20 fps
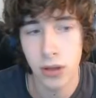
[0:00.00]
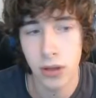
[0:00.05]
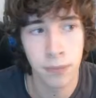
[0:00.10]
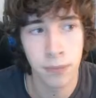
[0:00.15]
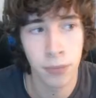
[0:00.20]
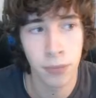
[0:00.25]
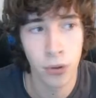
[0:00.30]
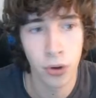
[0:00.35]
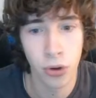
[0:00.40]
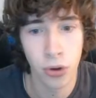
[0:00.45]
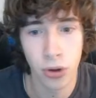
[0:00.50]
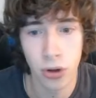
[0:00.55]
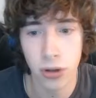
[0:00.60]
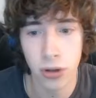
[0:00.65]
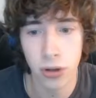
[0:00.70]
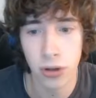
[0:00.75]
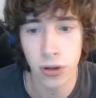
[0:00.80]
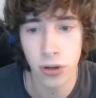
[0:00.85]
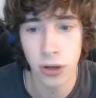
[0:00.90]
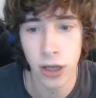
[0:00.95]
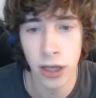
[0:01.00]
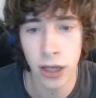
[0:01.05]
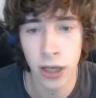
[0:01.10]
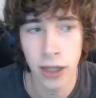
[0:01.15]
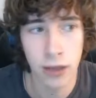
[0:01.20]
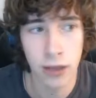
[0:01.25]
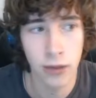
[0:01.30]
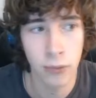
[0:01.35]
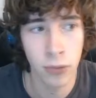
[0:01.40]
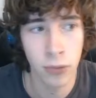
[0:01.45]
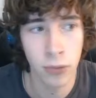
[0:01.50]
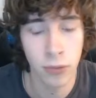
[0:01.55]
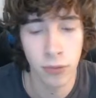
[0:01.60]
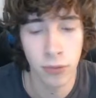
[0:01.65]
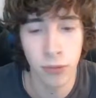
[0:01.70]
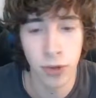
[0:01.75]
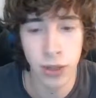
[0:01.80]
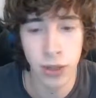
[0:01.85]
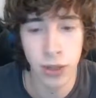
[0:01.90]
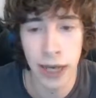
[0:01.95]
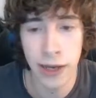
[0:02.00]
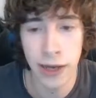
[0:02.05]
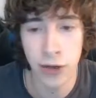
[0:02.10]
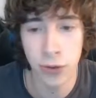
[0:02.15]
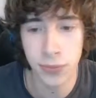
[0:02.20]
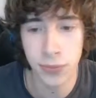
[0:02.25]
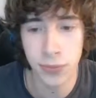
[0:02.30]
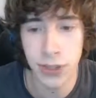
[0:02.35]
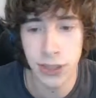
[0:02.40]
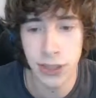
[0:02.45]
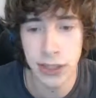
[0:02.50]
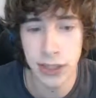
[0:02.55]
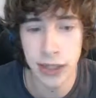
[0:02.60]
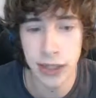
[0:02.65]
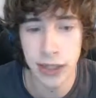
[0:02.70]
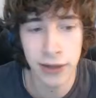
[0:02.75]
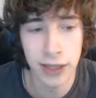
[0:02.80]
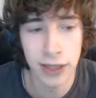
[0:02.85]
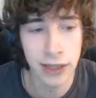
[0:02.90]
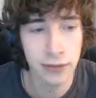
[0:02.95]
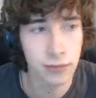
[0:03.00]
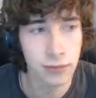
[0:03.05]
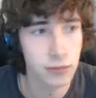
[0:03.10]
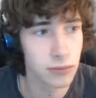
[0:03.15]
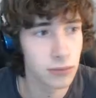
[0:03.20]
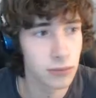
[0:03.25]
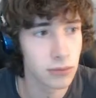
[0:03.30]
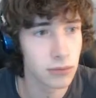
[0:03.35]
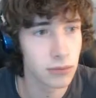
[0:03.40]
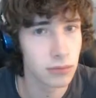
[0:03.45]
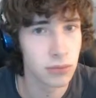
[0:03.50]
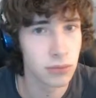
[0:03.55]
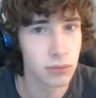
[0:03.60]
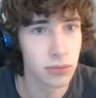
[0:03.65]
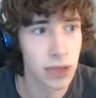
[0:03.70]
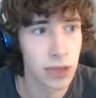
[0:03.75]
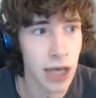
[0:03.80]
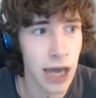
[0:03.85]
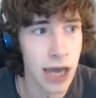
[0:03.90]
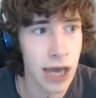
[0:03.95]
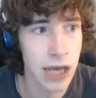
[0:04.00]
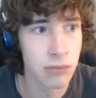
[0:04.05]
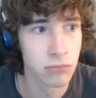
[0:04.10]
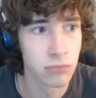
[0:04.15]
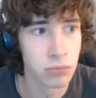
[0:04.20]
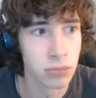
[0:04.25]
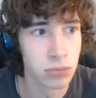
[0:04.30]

but it, we're, we're getting up to the... I think... Game.